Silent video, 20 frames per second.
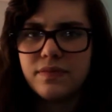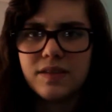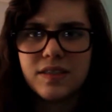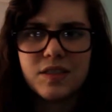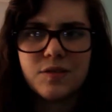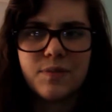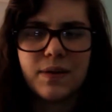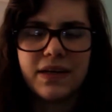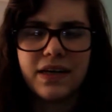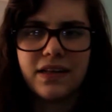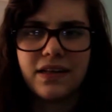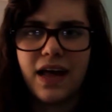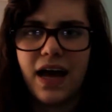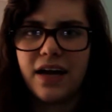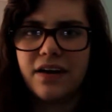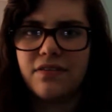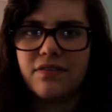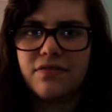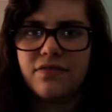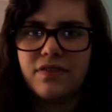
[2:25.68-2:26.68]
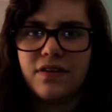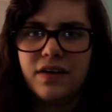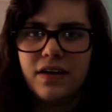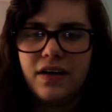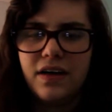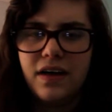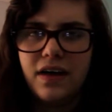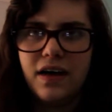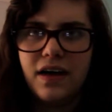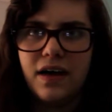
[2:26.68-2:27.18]
spend a lot of
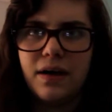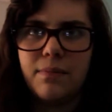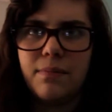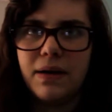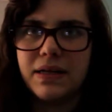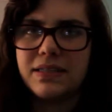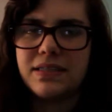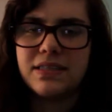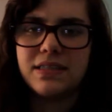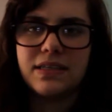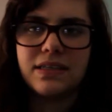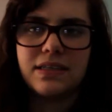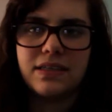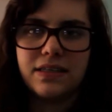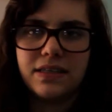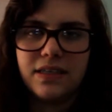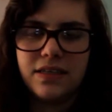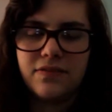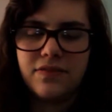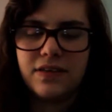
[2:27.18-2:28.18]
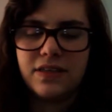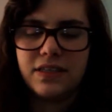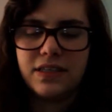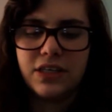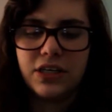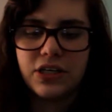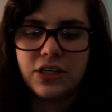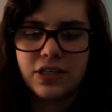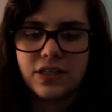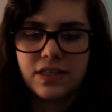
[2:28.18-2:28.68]
months and even
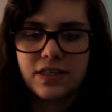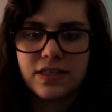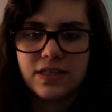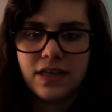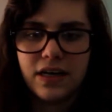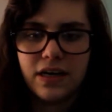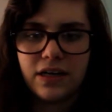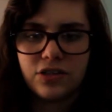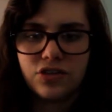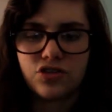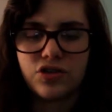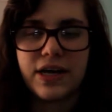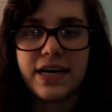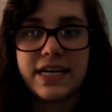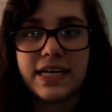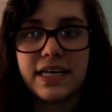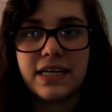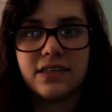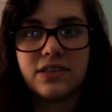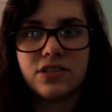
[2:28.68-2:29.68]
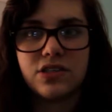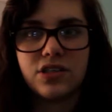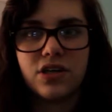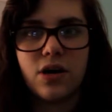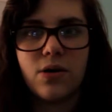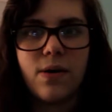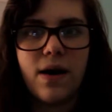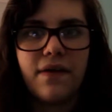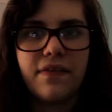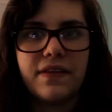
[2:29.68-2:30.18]
years training to
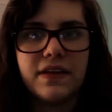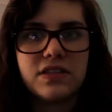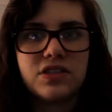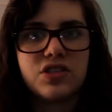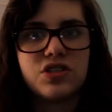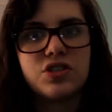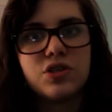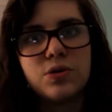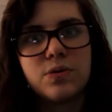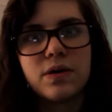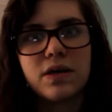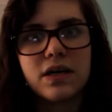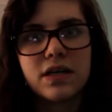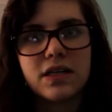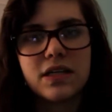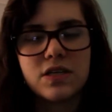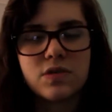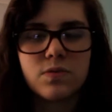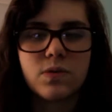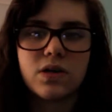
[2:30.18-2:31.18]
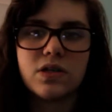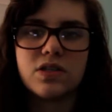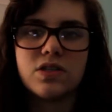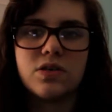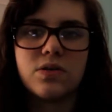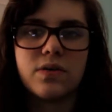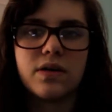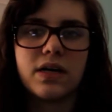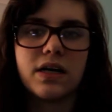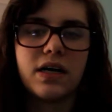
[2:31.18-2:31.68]
go on this tour, this world
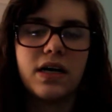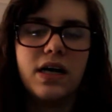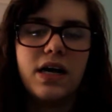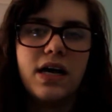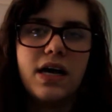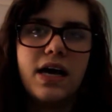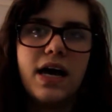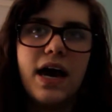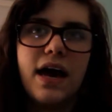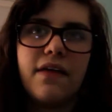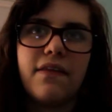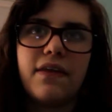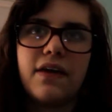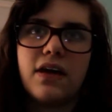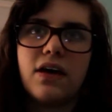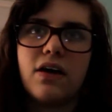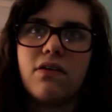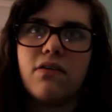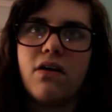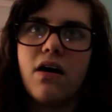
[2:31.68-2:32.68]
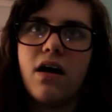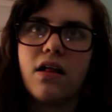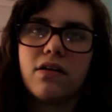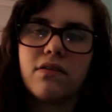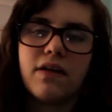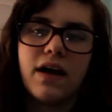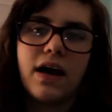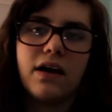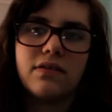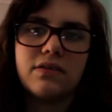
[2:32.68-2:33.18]
tour, and they go all
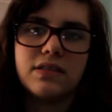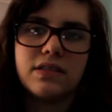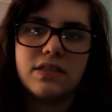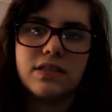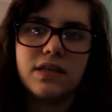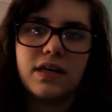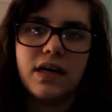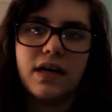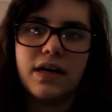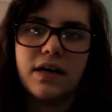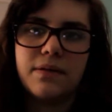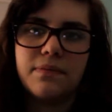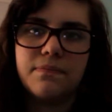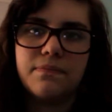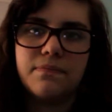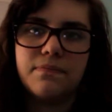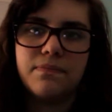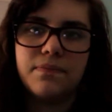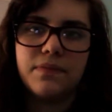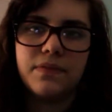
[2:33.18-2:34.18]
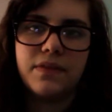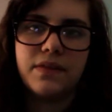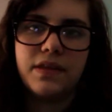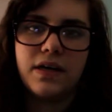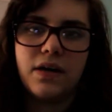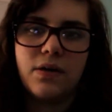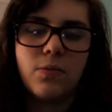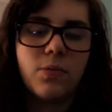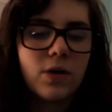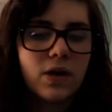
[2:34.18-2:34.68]
around
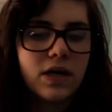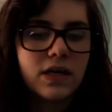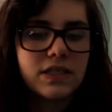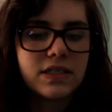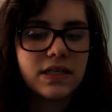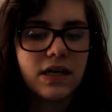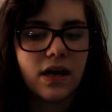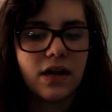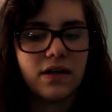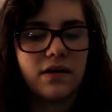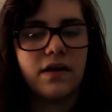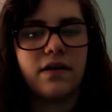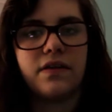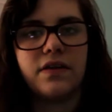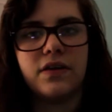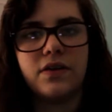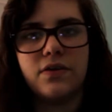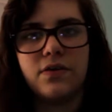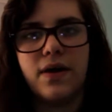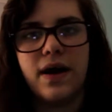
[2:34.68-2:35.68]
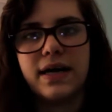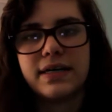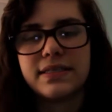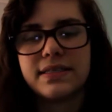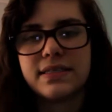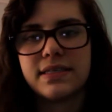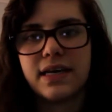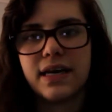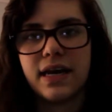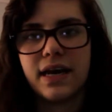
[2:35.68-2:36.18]
the world and all around the
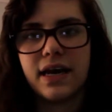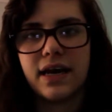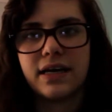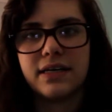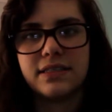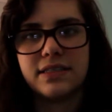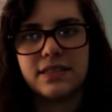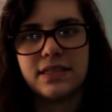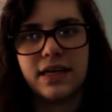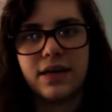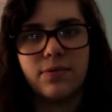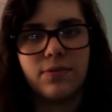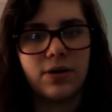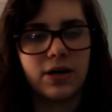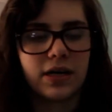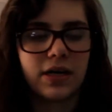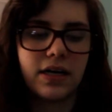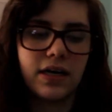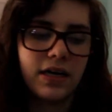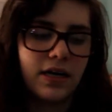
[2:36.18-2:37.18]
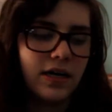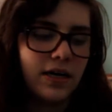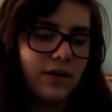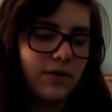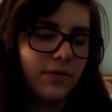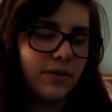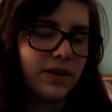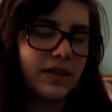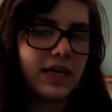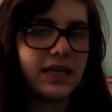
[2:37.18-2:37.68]
US, and they work
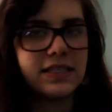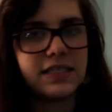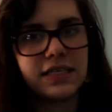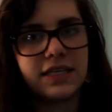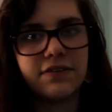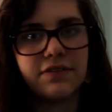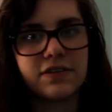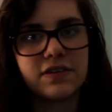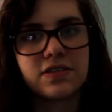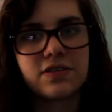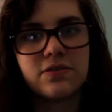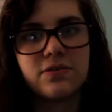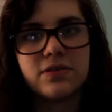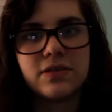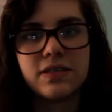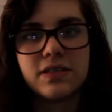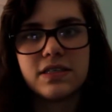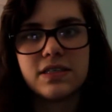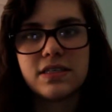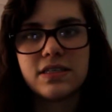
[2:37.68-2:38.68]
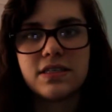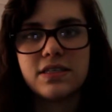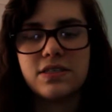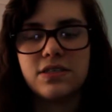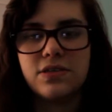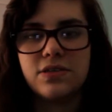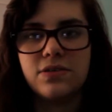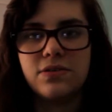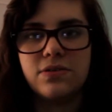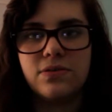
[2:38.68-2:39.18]
with kids at different schools
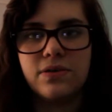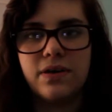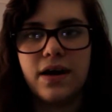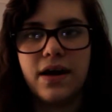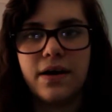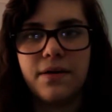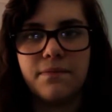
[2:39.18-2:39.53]
to